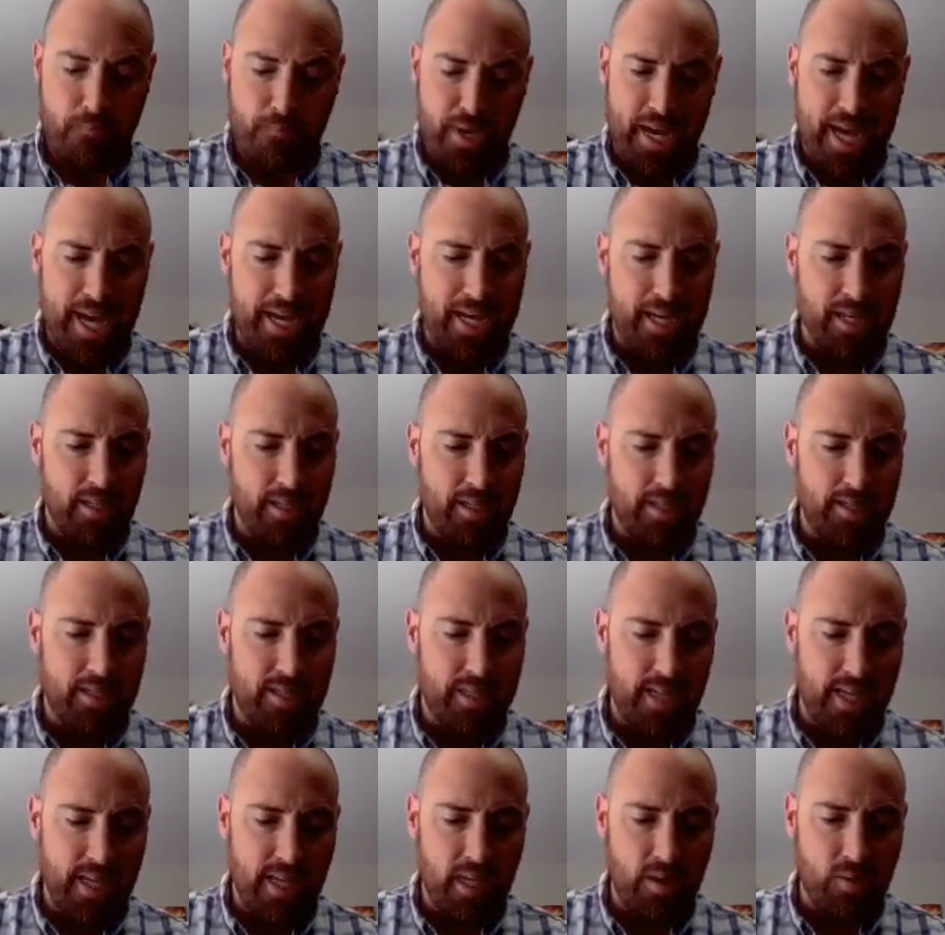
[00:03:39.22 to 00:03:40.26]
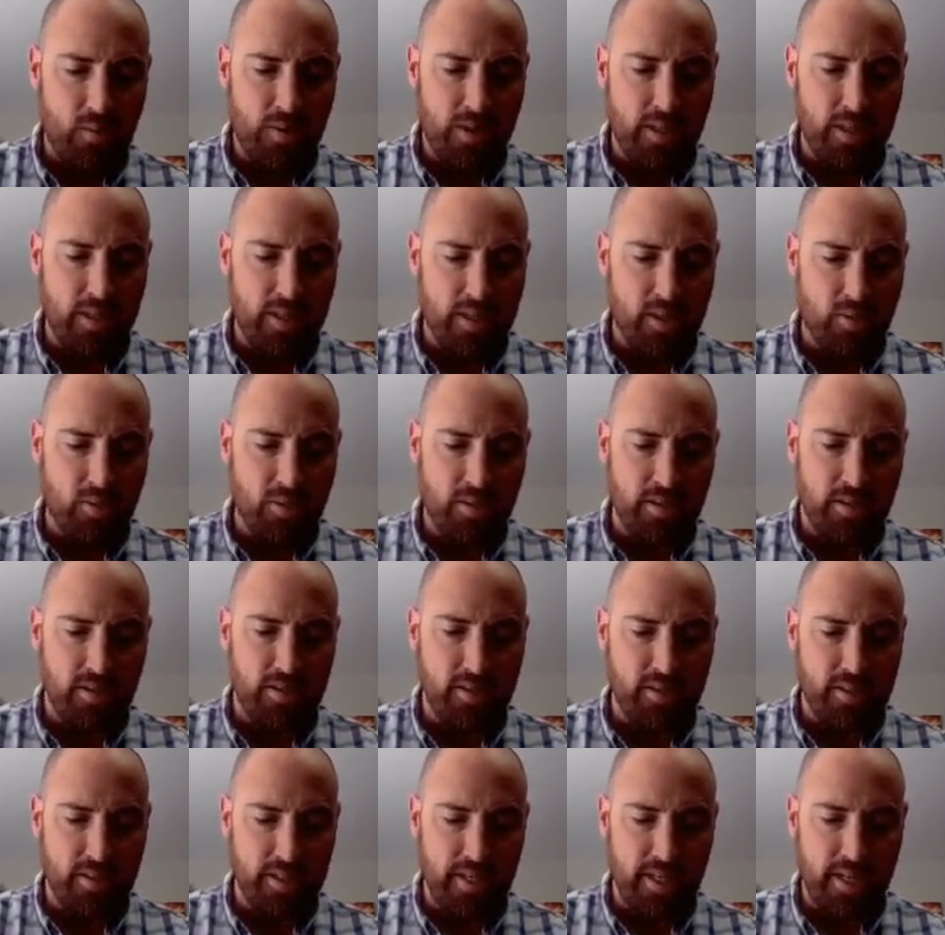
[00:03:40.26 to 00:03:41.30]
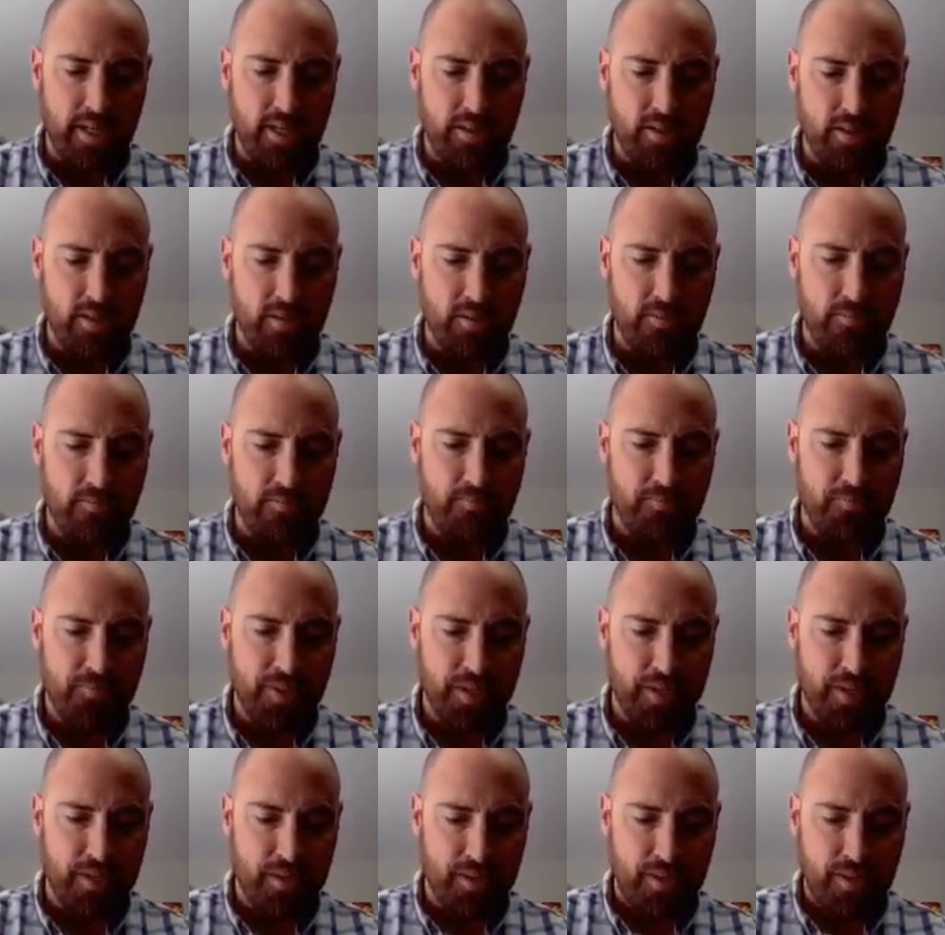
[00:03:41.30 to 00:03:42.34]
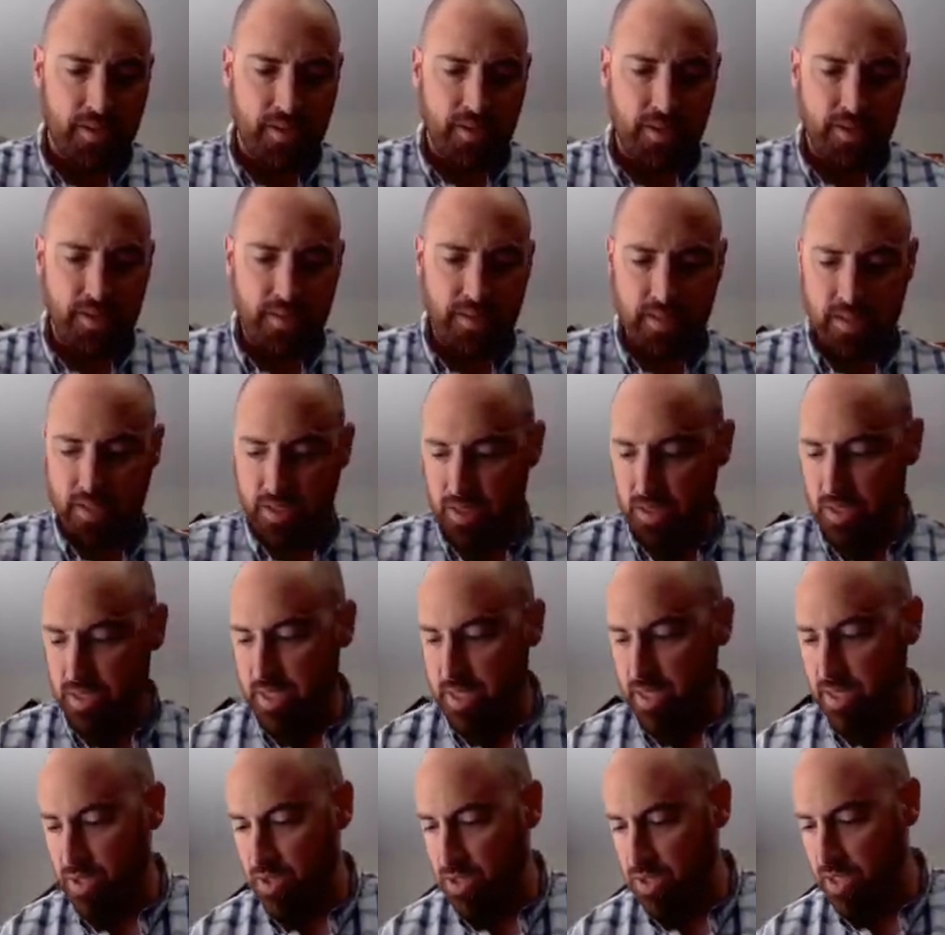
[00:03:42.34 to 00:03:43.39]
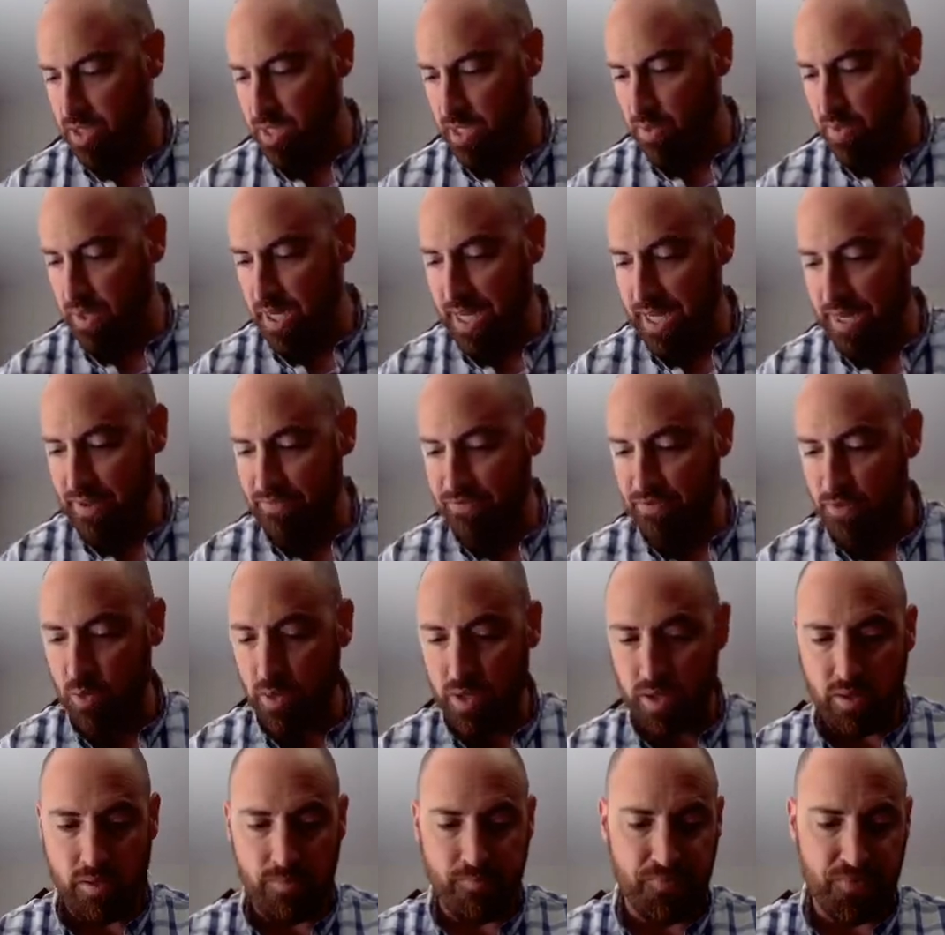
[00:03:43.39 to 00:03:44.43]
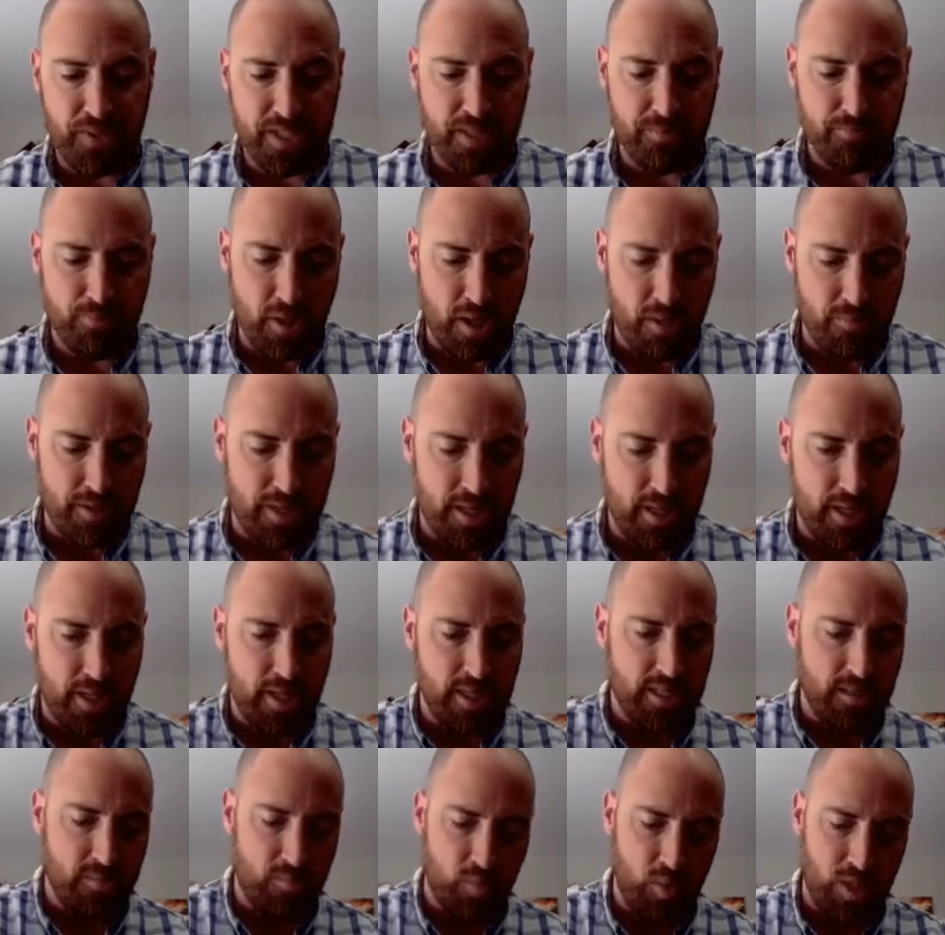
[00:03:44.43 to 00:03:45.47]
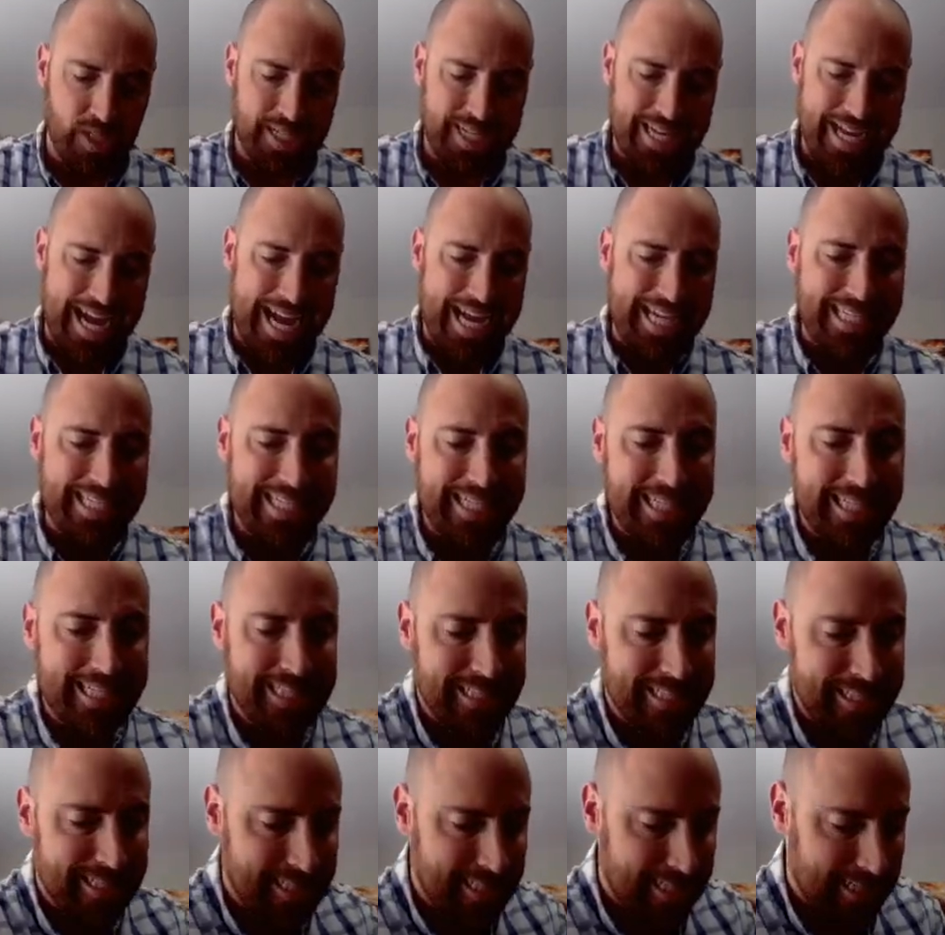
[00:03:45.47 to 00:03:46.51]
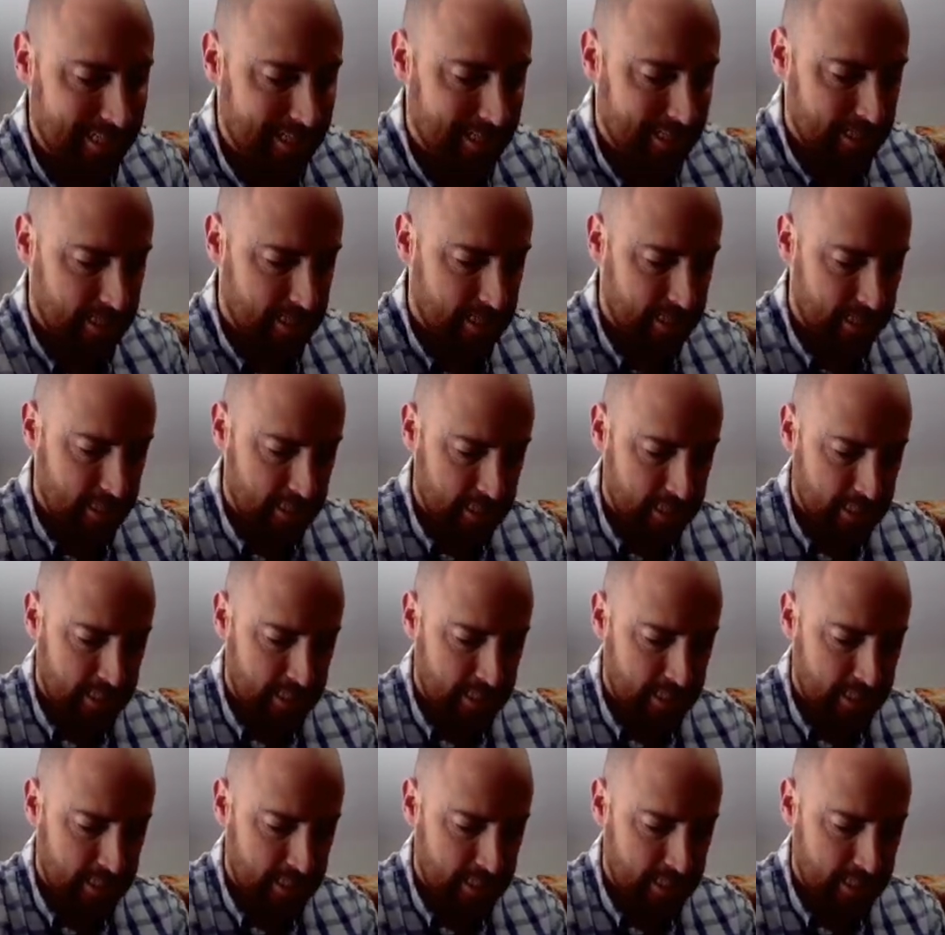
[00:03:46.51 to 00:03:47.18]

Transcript: Back in the day when this was in standard, it still is. Looks like we got a foil. It's probably an awesome one. I didn't see it.